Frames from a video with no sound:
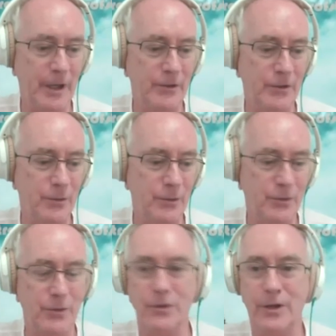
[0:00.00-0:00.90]
until
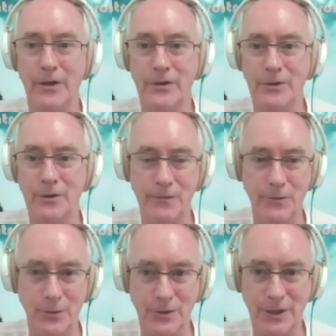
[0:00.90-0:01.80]

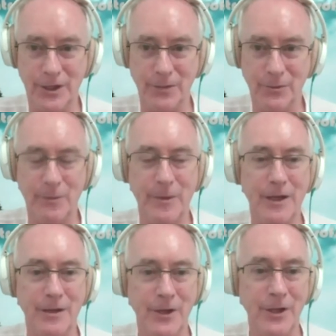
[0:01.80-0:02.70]
2014, when the
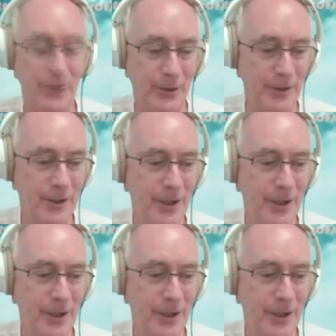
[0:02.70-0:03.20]
Bank of England